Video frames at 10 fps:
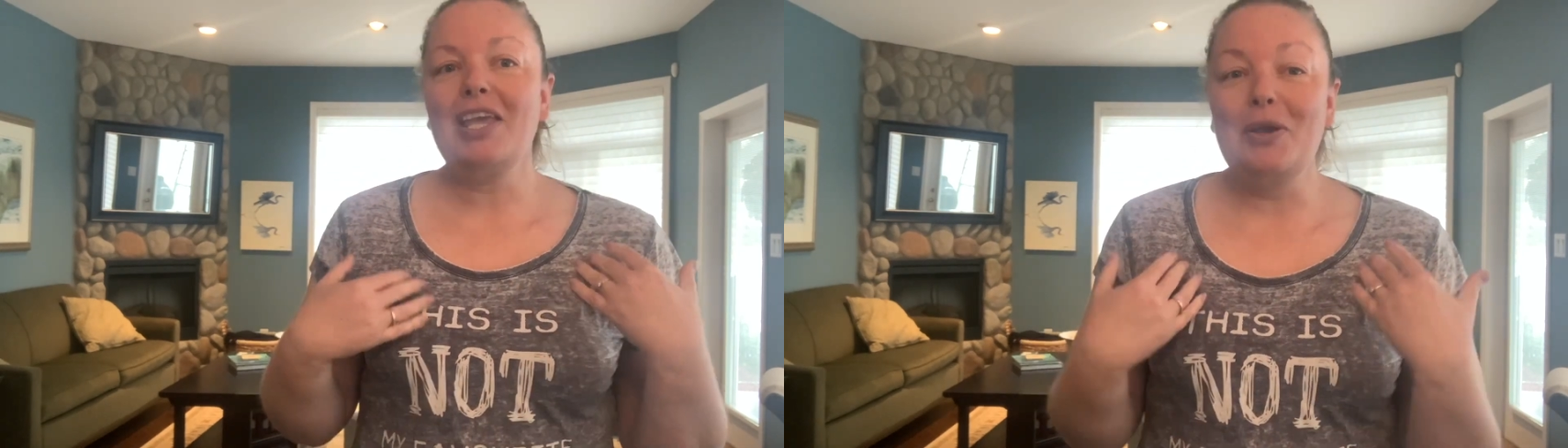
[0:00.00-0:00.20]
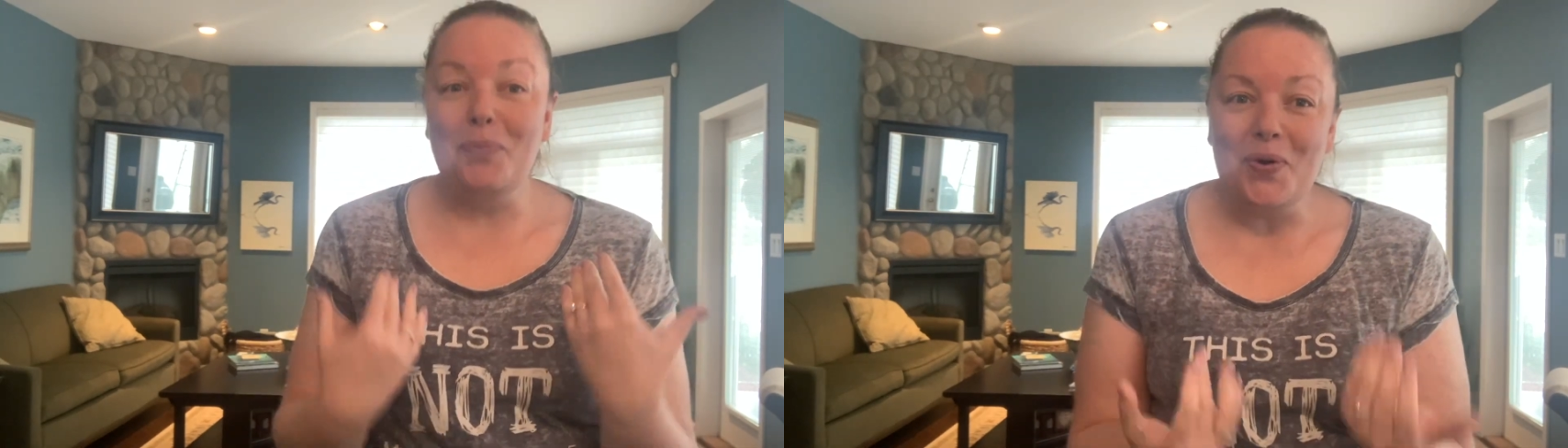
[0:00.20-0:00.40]

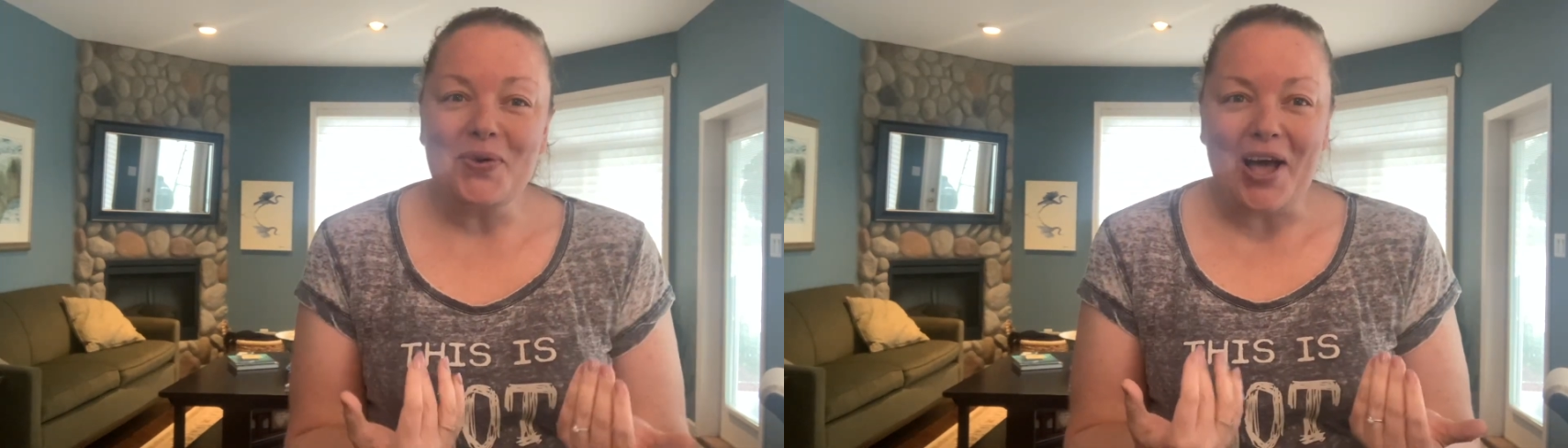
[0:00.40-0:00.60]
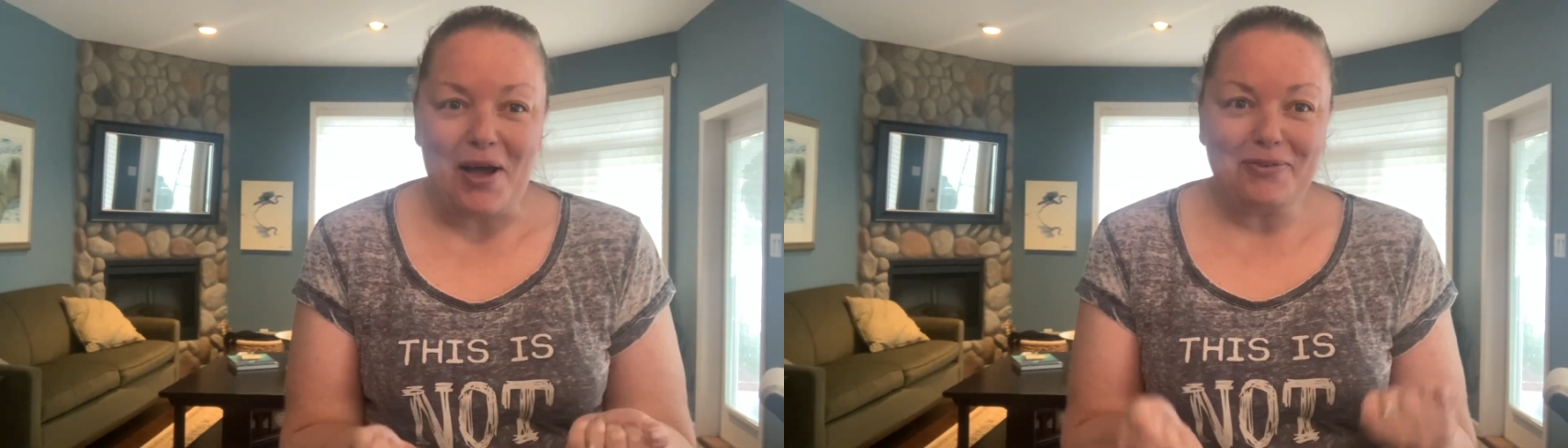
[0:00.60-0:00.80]
It
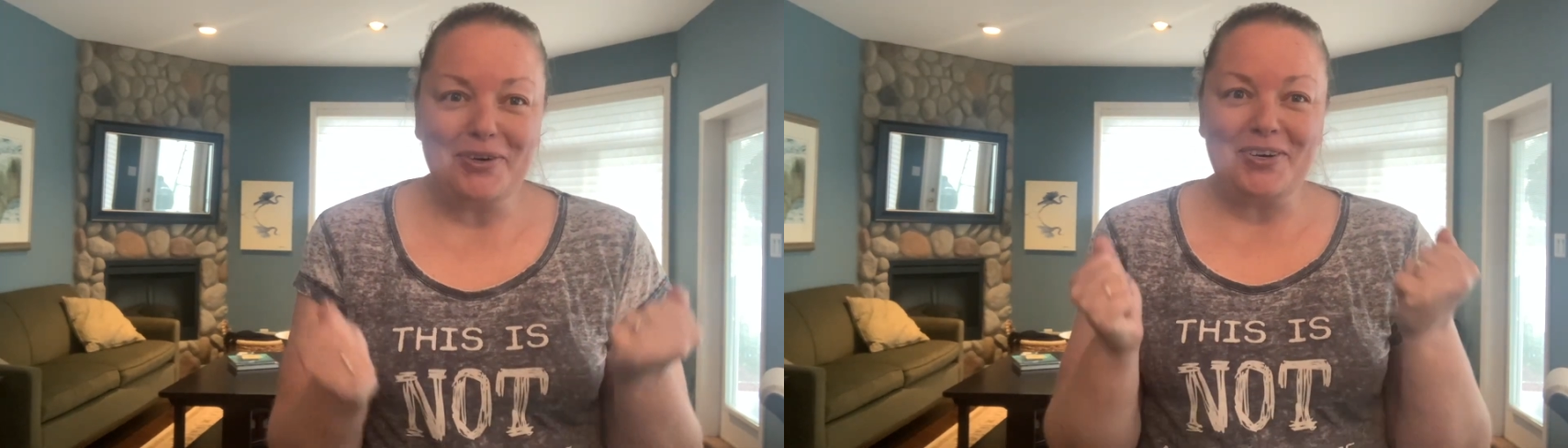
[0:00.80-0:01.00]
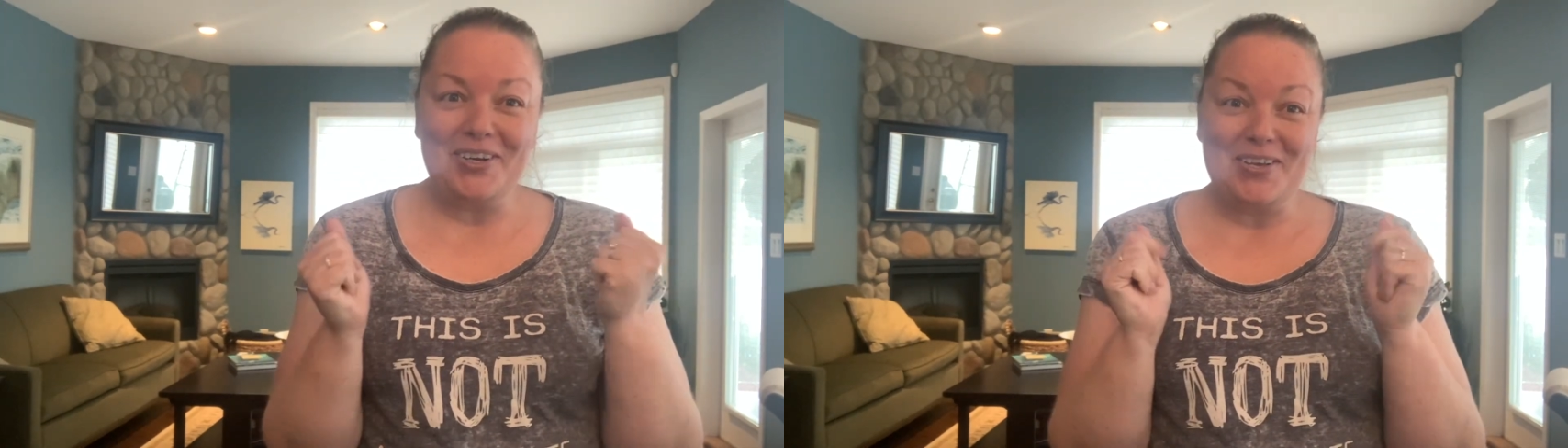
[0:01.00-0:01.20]
won't
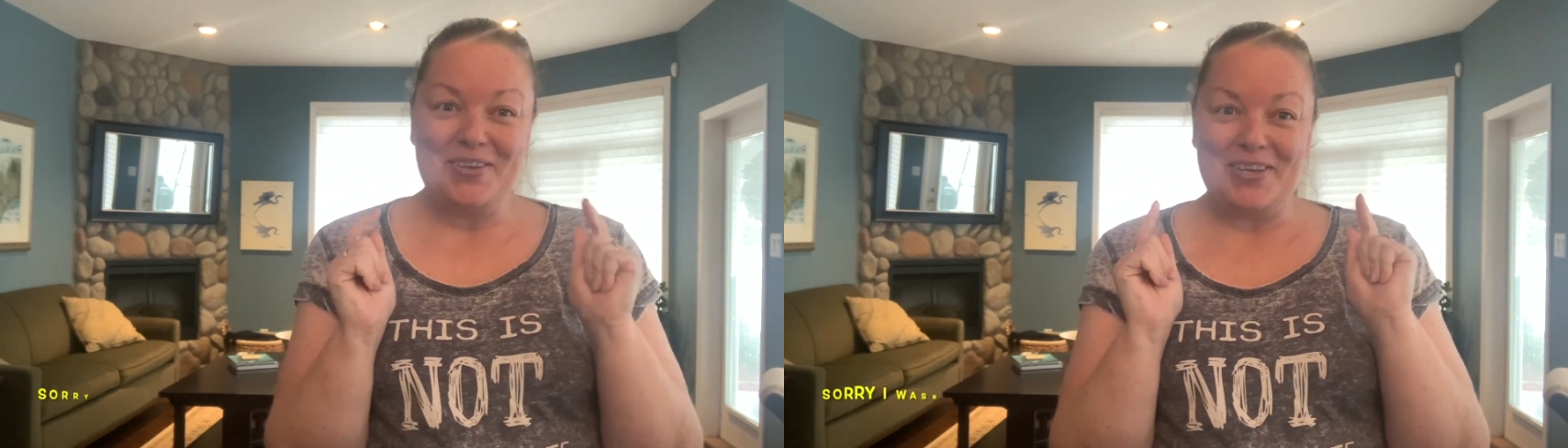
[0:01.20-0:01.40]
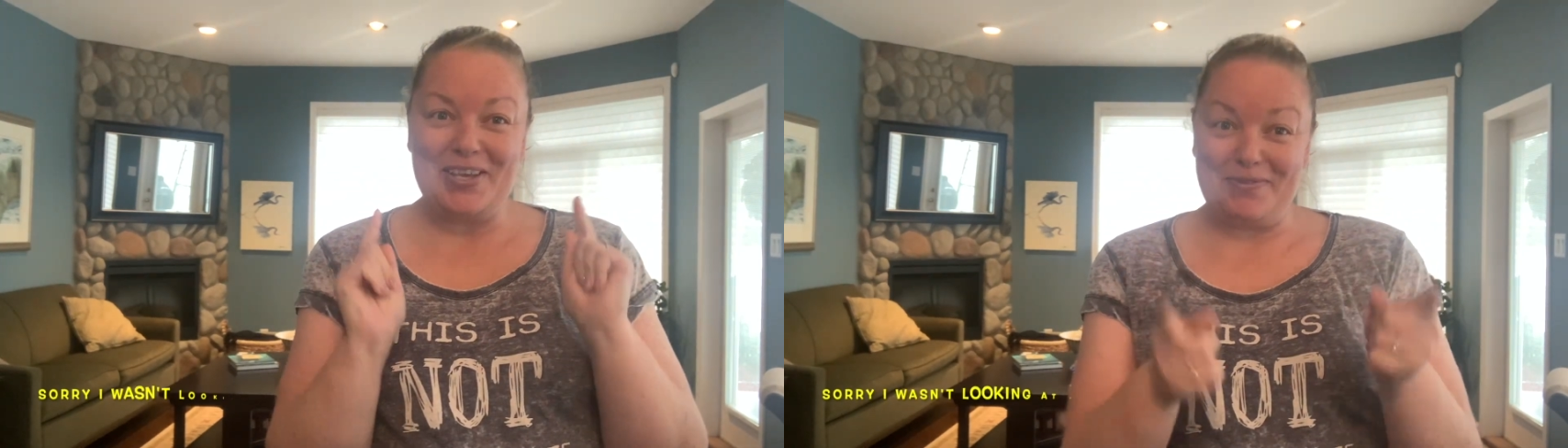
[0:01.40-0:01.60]
cover
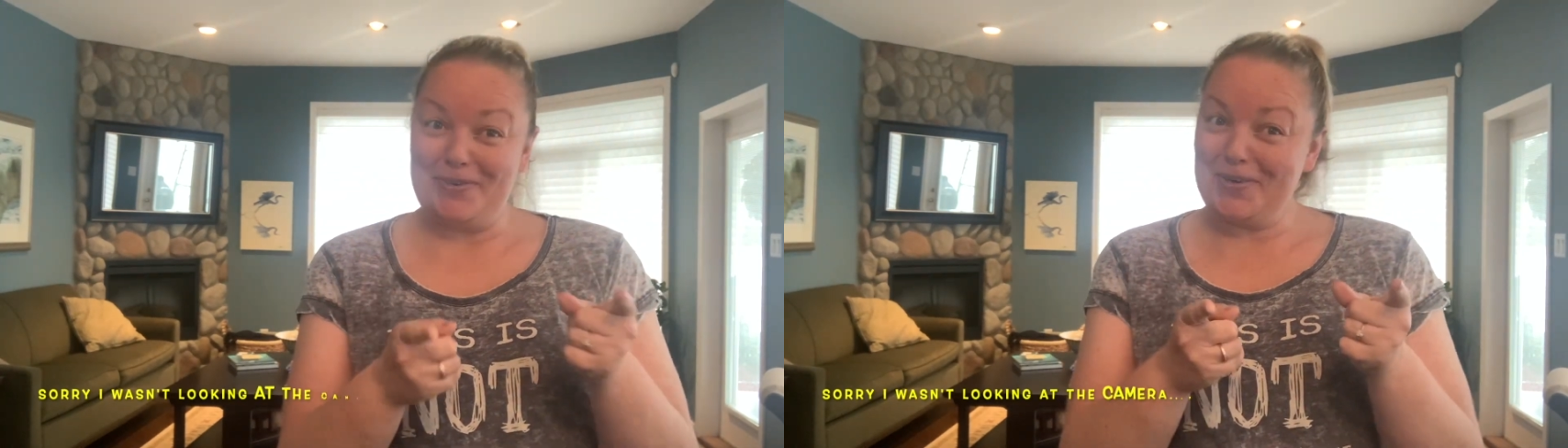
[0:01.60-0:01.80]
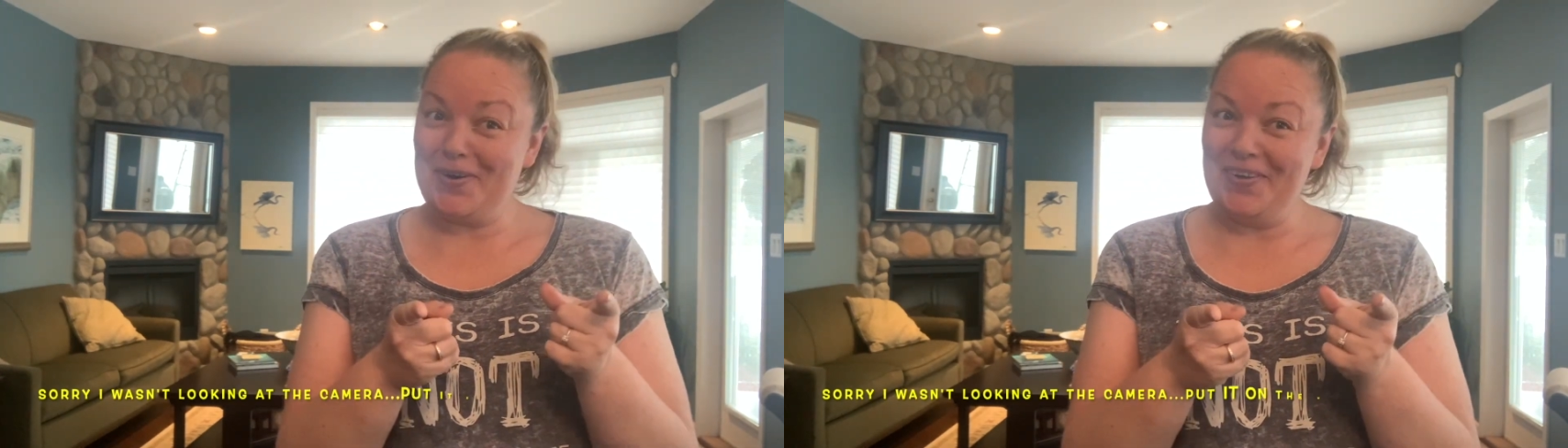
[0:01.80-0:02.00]
if
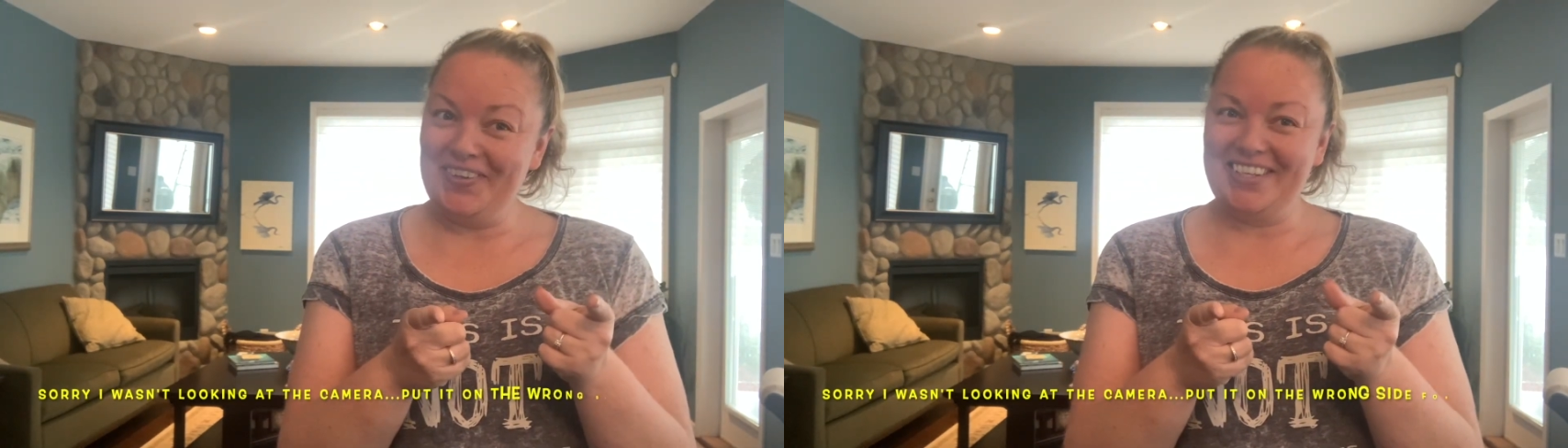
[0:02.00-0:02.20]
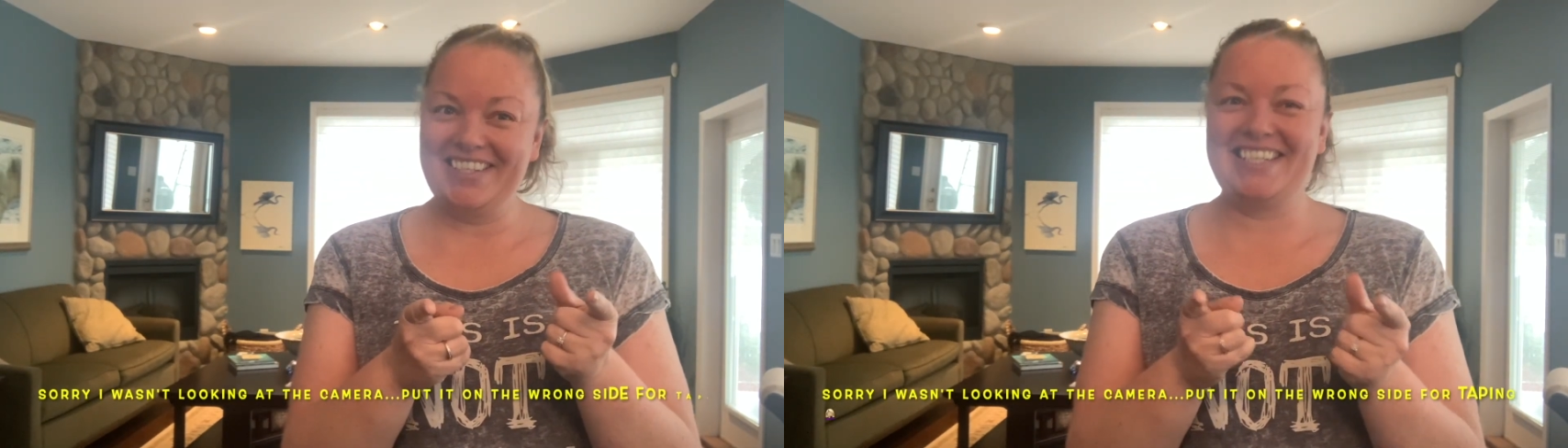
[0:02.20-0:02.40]
you're cold.